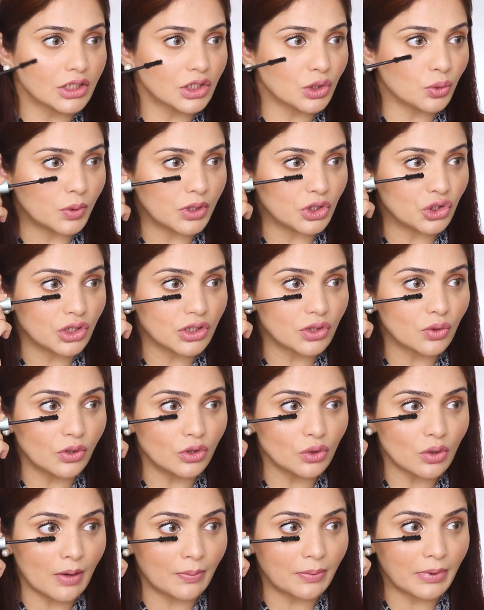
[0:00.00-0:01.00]
So we're just going
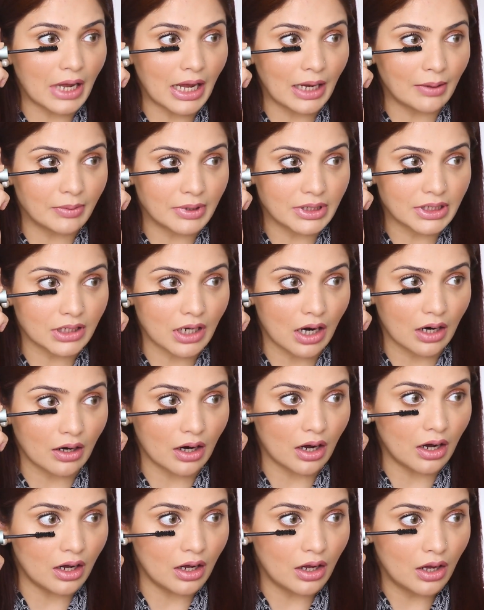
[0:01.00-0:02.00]
to apply
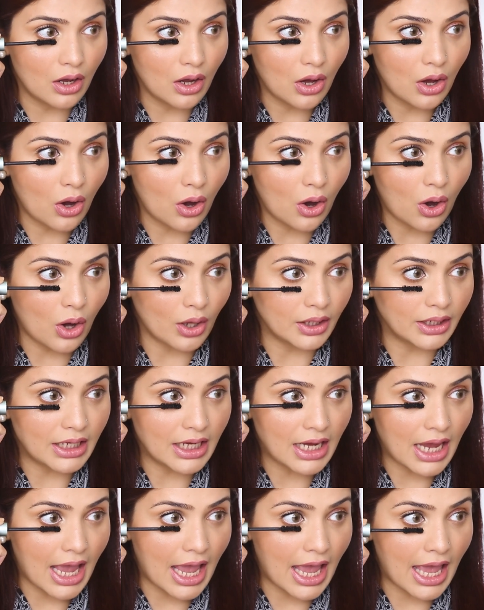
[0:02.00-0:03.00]
mascara on
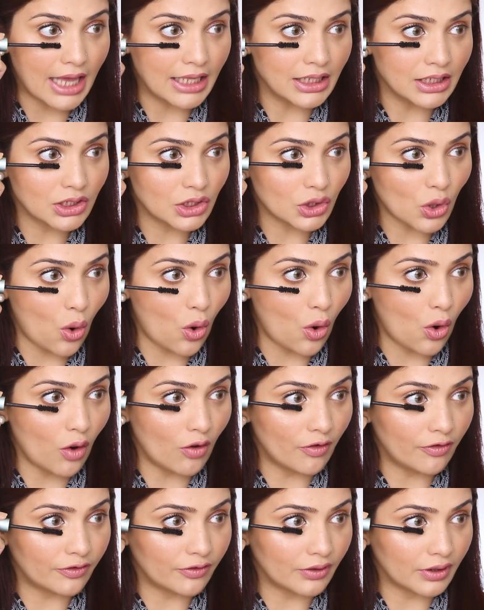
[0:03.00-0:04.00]
the ends
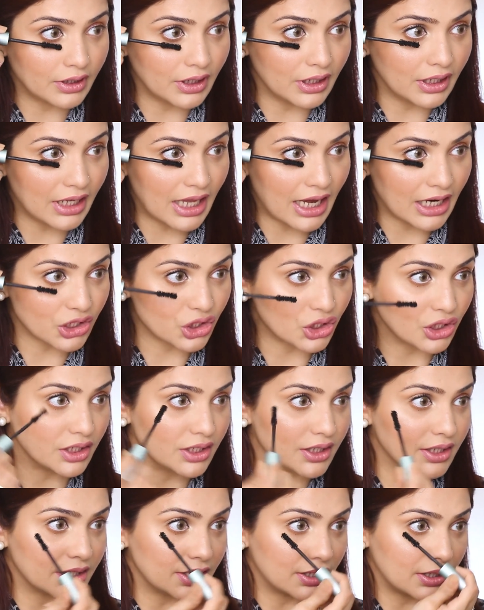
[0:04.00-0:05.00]
of the
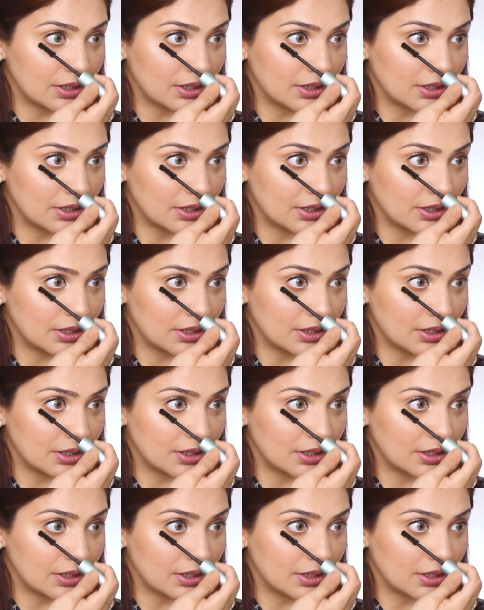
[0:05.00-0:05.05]
lashes.